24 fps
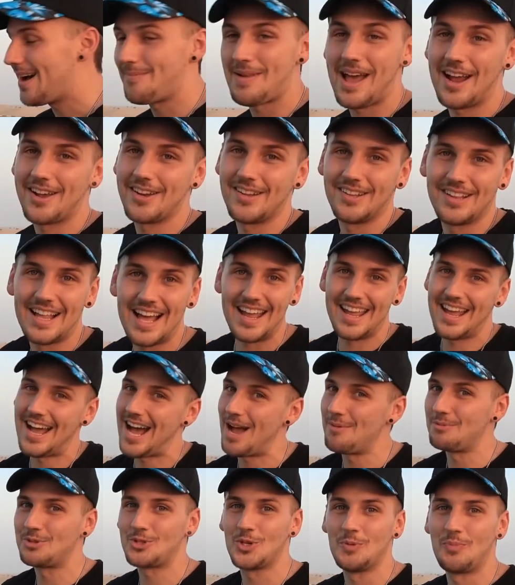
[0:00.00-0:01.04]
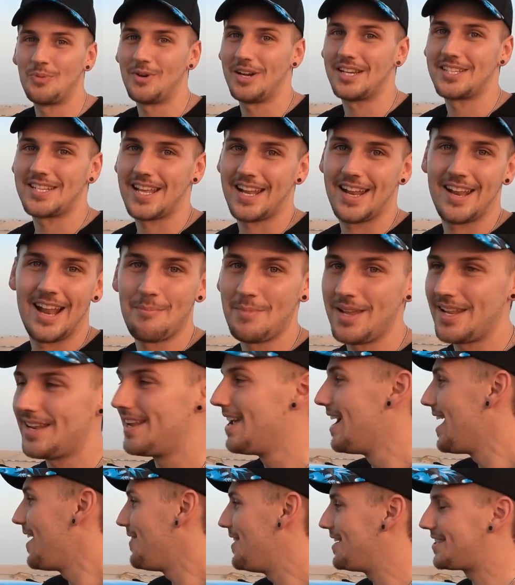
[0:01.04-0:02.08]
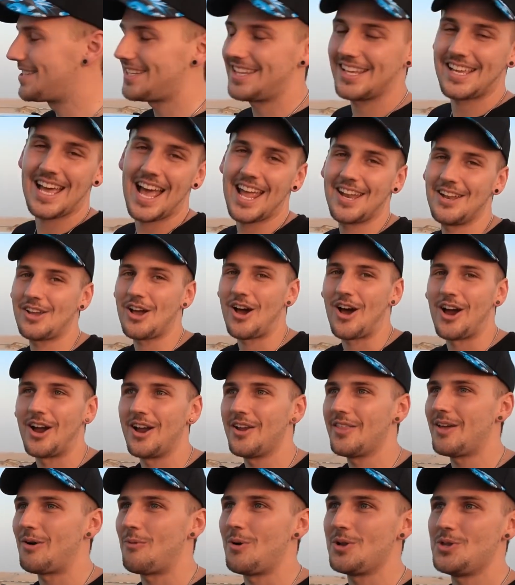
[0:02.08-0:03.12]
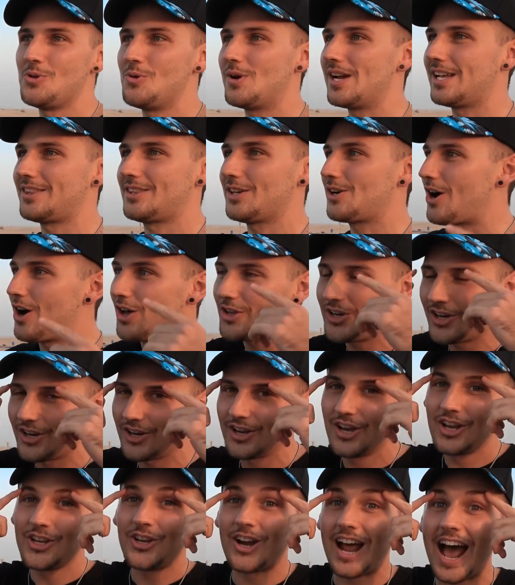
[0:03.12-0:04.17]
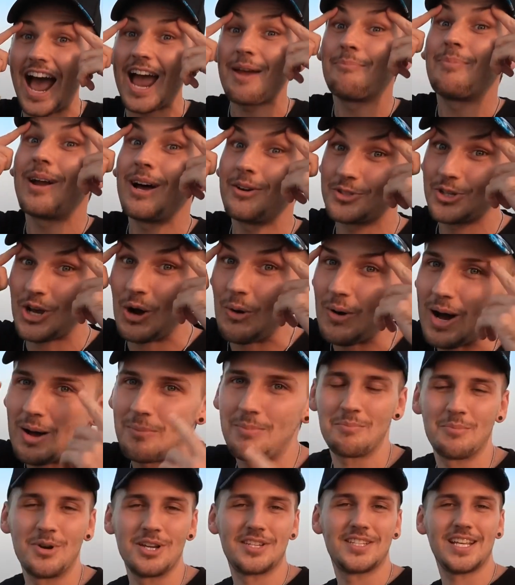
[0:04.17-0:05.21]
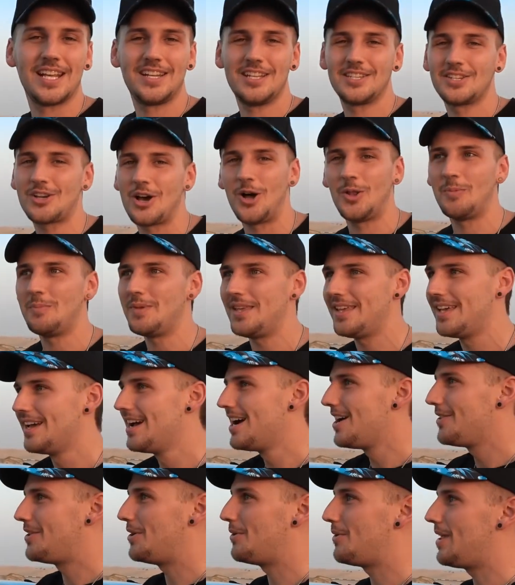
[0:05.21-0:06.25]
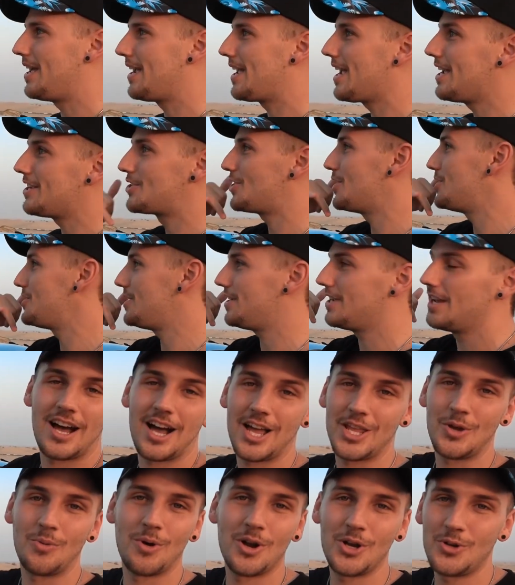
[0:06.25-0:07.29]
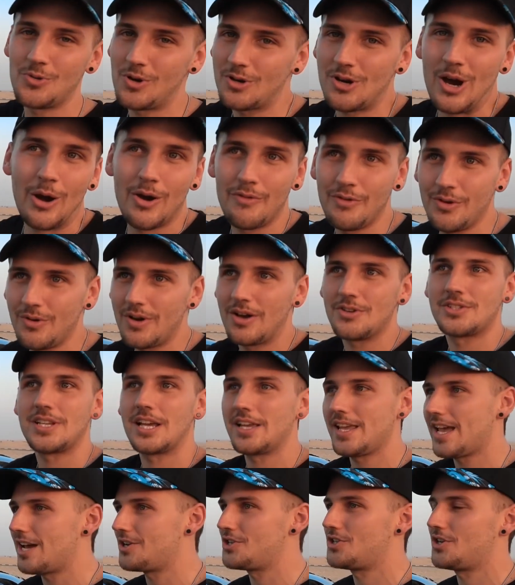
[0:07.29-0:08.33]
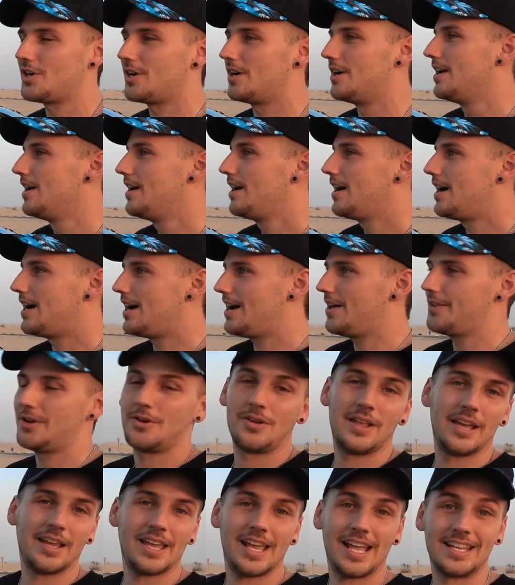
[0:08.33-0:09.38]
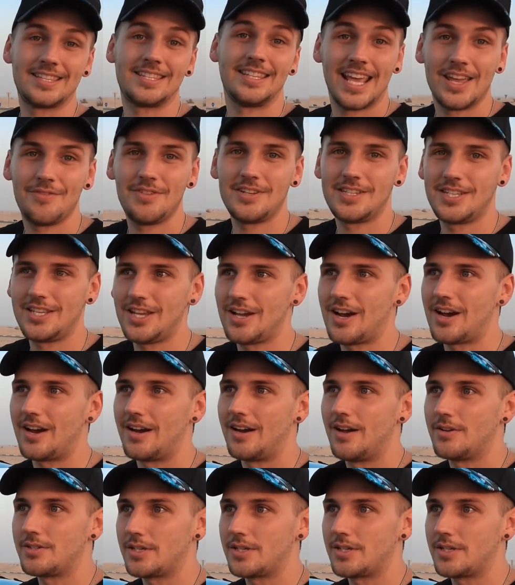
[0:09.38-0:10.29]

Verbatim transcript: I'm not gonna lie, I'm super excited. I mean, this is the kind of car that when you get the call, your, your eyebrows go up. Mercedes called me, they were like, hey Sergi, uh, you wanna do a car review? I was like, yeah, sure. Uh, they were like, it's the AVTR.